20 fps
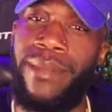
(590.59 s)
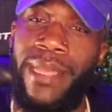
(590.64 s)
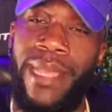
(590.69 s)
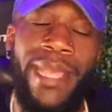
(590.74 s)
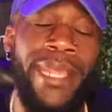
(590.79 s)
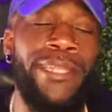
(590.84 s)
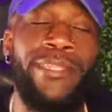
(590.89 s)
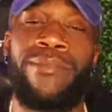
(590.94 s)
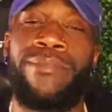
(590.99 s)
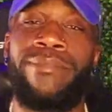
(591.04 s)

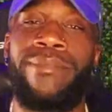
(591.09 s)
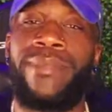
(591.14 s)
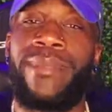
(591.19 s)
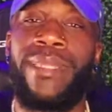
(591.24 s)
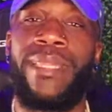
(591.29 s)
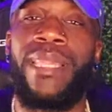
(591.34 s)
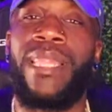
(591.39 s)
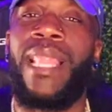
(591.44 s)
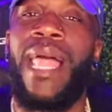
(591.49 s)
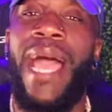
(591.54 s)
in
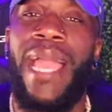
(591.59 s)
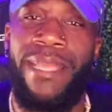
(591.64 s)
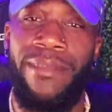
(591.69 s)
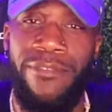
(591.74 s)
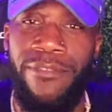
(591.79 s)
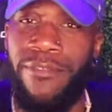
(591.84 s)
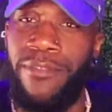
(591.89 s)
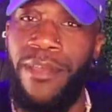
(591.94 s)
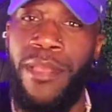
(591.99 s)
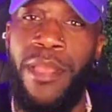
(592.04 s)

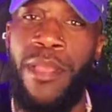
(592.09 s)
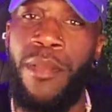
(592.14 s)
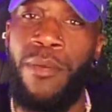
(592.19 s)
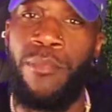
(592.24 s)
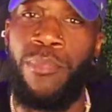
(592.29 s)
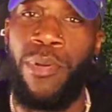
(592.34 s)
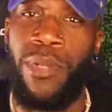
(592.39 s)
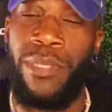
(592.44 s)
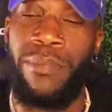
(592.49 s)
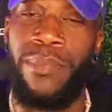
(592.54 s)
life,
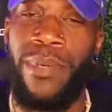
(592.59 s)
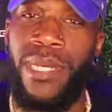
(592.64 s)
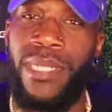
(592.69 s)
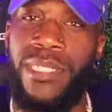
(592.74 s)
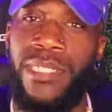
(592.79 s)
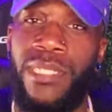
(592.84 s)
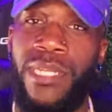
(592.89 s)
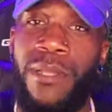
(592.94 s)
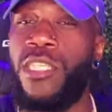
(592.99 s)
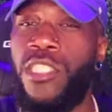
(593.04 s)
pretty
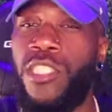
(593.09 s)
much.